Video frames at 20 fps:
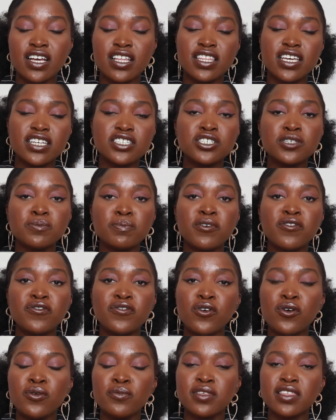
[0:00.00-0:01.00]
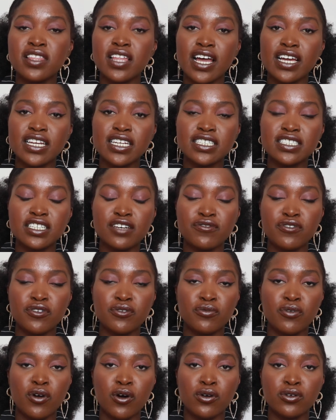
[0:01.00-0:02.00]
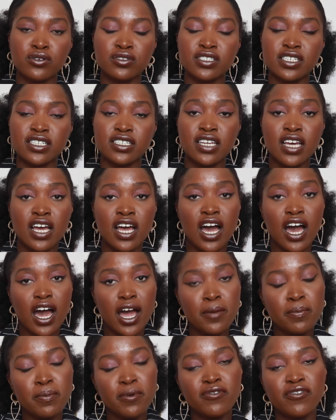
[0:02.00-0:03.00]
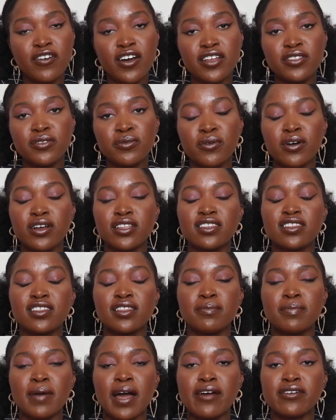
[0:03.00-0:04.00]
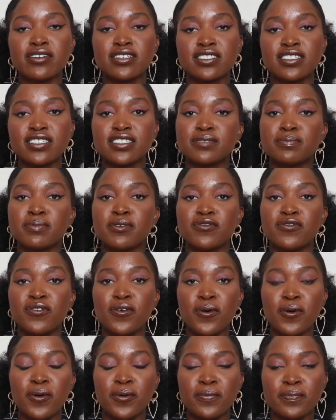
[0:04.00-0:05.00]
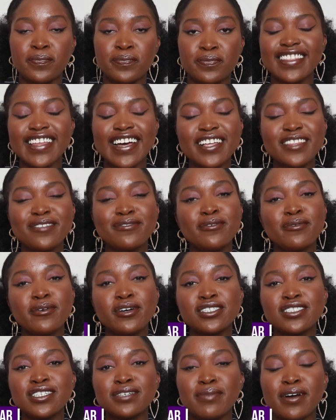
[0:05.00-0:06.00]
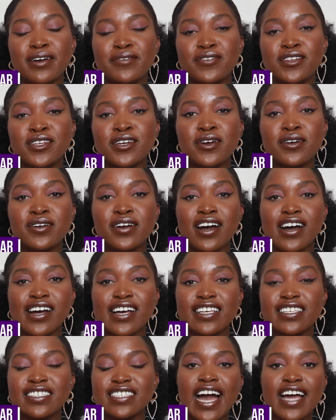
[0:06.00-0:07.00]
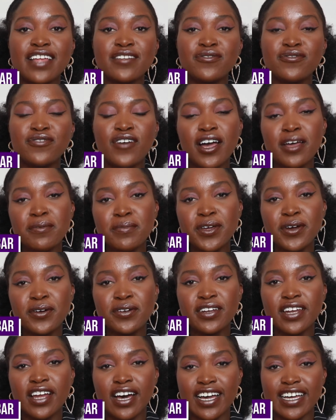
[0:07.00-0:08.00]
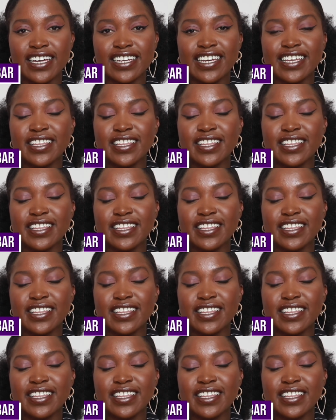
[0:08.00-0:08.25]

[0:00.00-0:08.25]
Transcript: They just perform slightly different roles, and I prefer the ones that barristers perform. Thanks for watching my video, guys, and find me online.